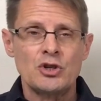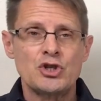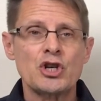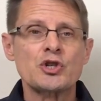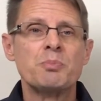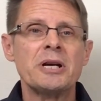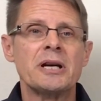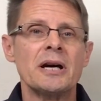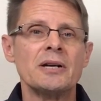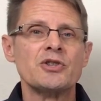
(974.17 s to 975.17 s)
just
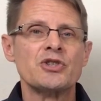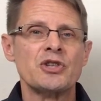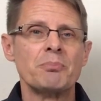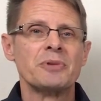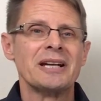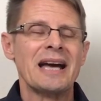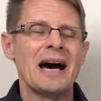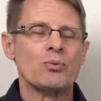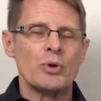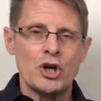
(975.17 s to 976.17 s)
because something
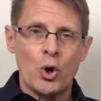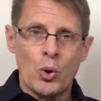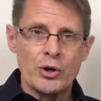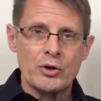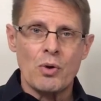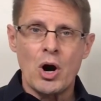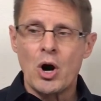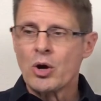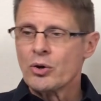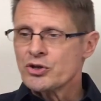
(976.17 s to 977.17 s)
got recorded
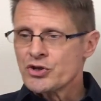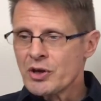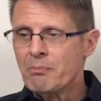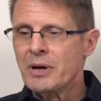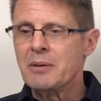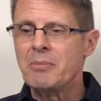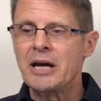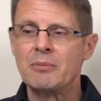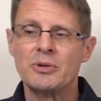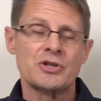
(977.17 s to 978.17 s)
wrong or somebody
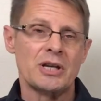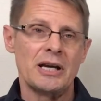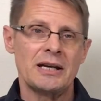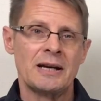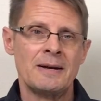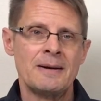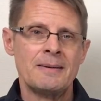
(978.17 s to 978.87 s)
made a mistake.